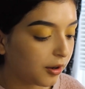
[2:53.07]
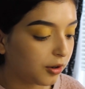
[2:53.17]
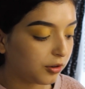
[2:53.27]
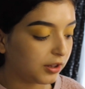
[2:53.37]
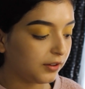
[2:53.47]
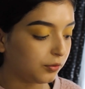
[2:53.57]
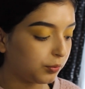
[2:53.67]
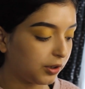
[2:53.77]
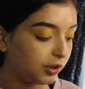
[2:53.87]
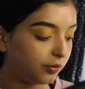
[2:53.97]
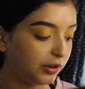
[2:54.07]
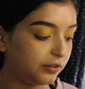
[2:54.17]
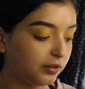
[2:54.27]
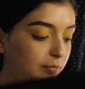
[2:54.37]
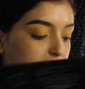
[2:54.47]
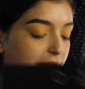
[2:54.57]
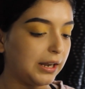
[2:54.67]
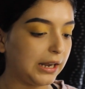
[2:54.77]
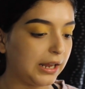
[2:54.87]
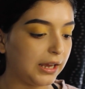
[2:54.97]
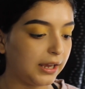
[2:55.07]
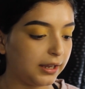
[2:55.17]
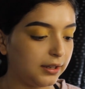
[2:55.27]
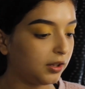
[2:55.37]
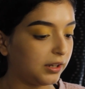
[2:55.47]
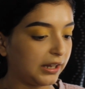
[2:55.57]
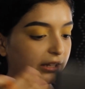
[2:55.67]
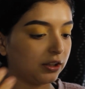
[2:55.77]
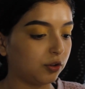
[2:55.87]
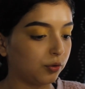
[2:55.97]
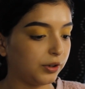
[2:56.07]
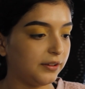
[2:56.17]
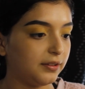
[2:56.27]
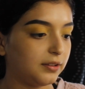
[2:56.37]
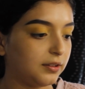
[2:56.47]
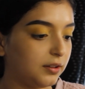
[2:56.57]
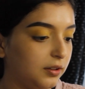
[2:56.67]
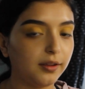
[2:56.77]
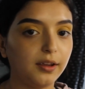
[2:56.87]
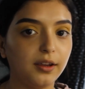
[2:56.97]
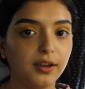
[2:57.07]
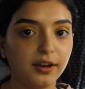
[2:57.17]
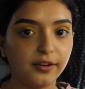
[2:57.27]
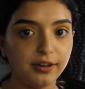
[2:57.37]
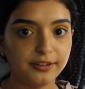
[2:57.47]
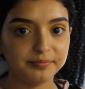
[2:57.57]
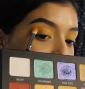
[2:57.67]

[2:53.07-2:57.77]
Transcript: And this we are going to apply in like the crease area.